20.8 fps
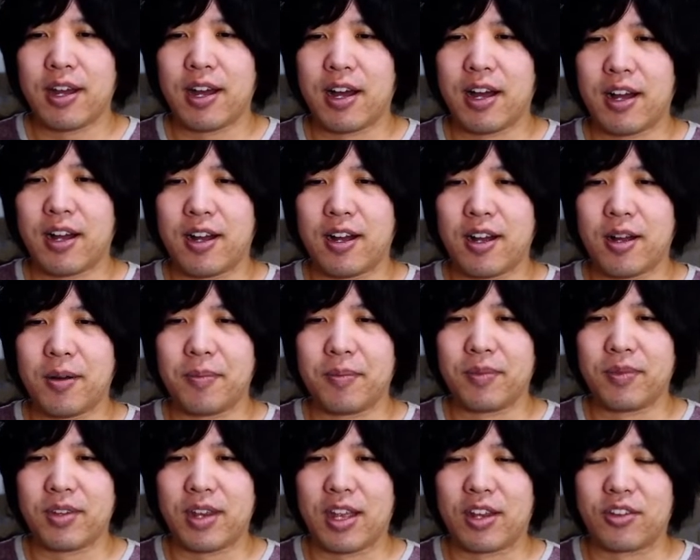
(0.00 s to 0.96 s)

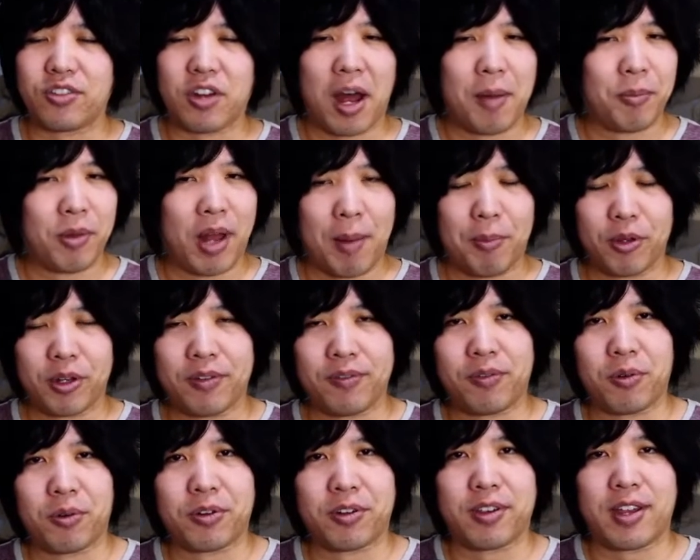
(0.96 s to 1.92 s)
And so I'm looking
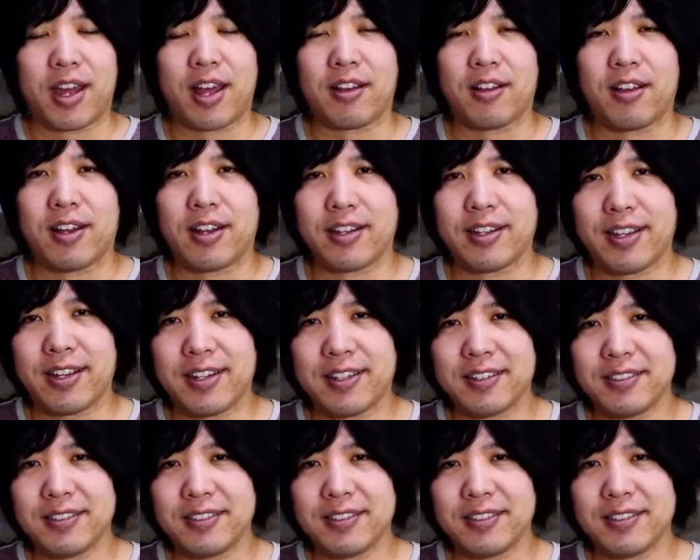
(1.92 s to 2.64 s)
forward to that a lot.